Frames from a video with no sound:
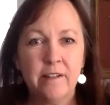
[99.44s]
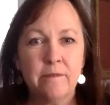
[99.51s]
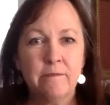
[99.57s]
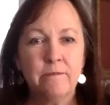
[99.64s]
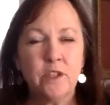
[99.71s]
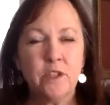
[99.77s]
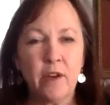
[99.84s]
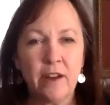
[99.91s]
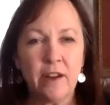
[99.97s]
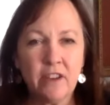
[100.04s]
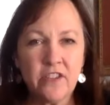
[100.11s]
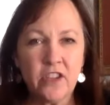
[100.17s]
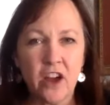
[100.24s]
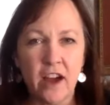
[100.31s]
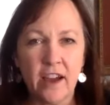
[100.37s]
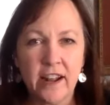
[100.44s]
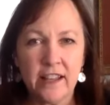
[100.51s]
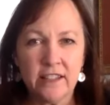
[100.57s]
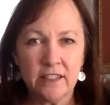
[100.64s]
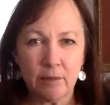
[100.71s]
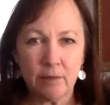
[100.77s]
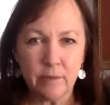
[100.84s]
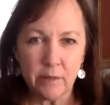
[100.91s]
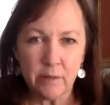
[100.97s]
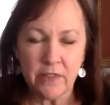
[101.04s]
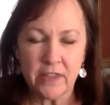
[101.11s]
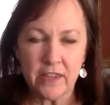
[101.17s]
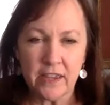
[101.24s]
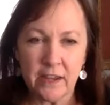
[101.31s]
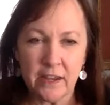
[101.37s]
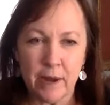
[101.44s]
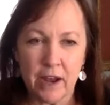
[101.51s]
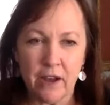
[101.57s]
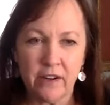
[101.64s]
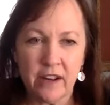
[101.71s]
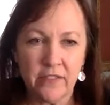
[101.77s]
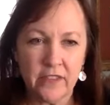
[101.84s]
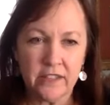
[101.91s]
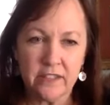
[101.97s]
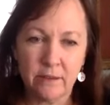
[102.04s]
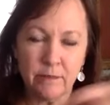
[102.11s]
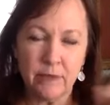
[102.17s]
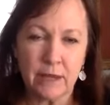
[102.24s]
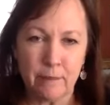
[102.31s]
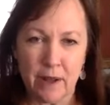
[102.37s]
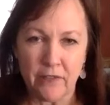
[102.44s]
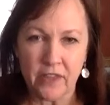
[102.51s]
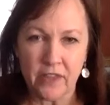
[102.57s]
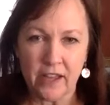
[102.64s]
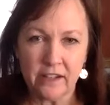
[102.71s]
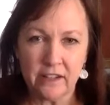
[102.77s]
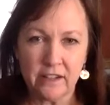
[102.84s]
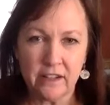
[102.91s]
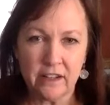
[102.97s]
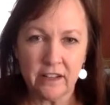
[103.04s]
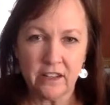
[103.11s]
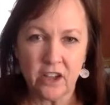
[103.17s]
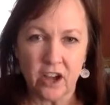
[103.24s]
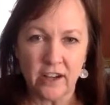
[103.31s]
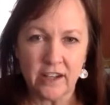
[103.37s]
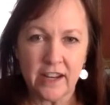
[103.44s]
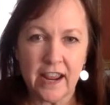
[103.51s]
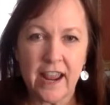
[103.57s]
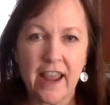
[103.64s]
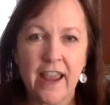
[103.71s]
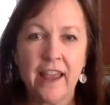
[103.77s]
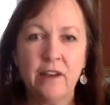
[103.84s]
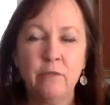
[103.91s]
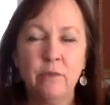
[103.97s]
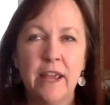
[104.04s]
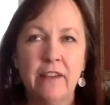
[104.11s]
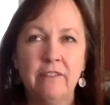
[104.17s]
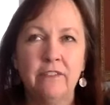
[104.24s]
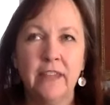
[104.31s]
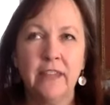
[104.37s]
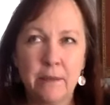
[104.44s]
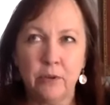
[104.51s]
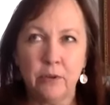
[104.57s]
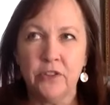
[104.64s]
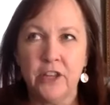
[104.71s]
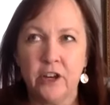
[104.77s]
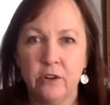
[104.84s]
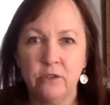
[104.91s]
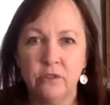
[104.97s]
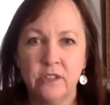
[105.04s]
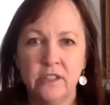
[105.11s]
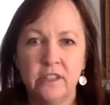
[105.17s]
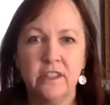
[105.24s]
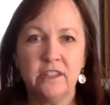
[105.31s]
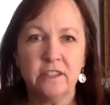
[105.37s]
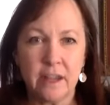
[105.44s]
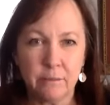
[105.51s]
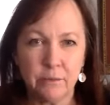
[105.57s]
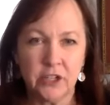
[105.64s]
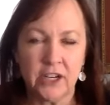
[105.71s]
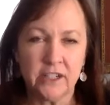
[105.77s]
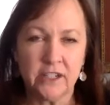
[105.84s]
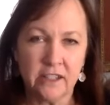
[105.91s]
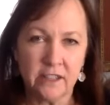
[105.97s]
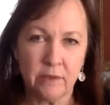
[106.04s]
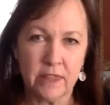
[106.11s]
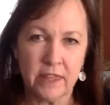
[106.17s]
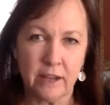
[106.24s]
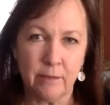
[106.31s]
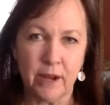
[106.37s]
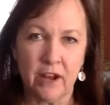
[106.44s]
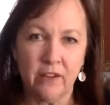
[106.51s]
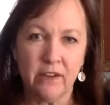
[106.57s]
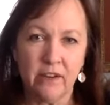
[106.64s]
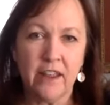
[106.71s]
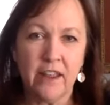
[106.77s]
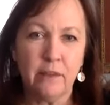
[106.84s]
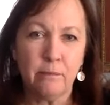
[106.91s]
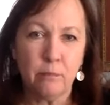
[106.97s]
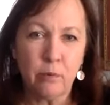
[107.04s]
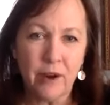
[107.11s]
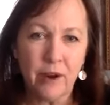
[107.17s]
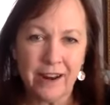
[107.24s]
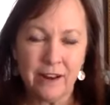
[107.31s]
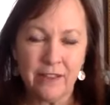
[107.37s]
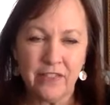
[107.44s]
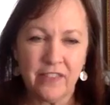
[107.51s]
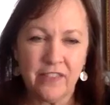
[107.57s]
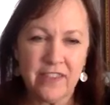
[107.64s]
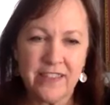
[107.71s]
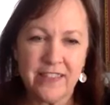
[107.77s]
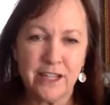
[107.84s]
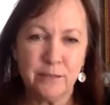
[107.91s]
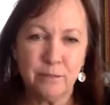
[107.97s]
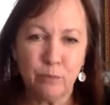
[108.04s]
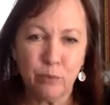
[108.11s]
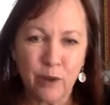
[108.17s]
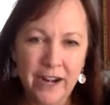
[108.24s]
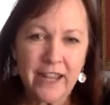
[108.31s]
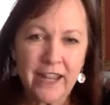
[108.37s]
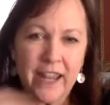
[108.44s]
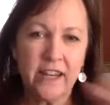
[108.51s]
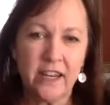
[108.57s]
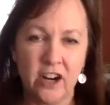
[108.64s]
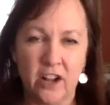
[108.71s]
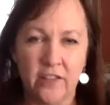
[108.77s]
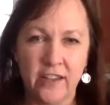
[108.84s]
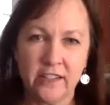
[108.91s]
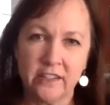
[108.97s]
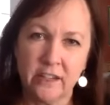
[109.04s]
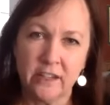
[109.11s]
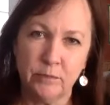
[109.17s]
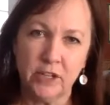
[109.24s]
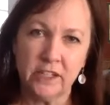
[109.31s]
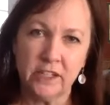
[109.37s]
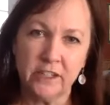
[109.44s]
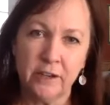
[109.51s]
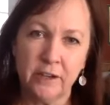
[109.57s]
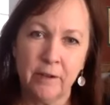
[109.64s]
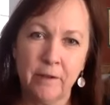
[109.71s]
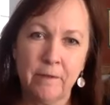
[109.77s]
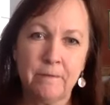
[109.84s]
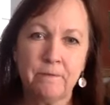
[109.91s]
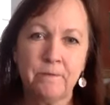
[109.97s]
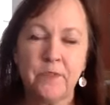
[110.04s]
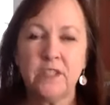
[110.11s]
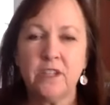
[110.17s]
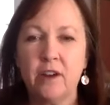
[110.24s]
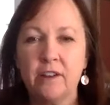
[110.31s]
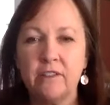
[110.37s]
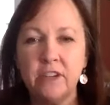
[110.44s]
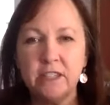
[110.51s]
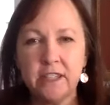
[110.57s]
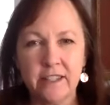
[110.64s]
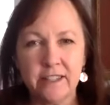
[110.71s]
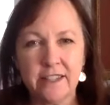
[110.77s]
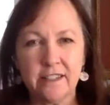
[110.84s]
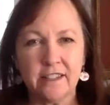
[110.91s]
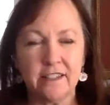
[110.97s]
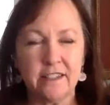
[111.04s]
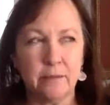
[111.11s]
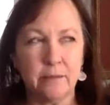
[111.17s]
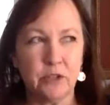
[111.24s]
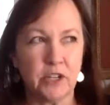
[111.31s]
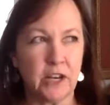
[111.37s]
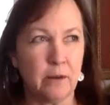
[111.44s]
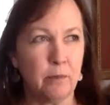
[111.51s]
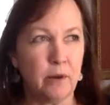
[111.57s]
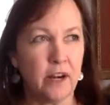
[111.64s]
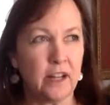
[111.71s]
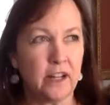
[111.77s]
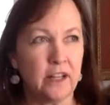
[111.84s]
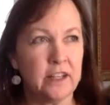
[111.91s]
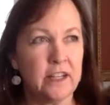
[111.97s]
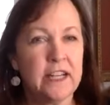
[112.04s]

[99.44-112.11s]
So every thought has something we're thinking about and then something about that thought. And we have labeled those, the subject that we think about and the thing that is predicated on that subject. So every sentence has a subject and a predicate.